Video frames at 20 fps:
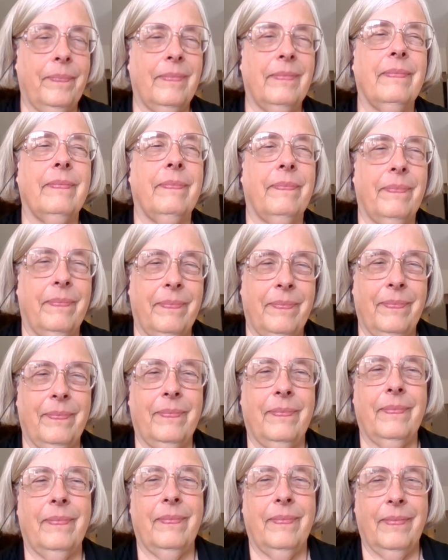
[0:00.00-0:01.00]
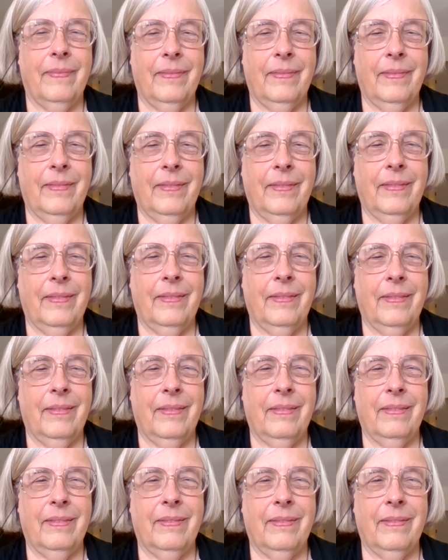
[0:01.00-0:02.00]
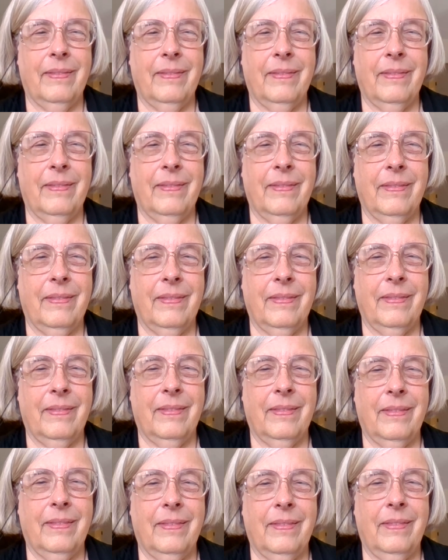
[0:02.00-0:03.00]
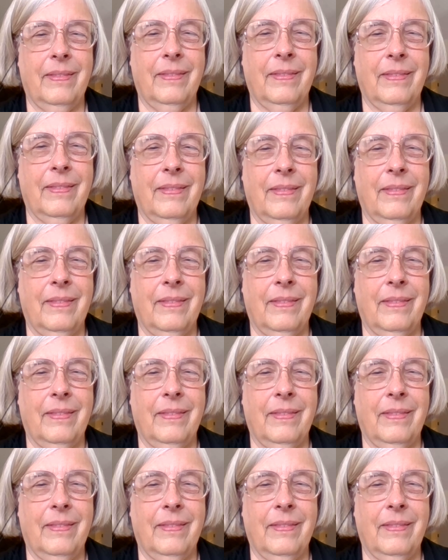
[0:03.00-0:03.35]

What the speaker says: (silent)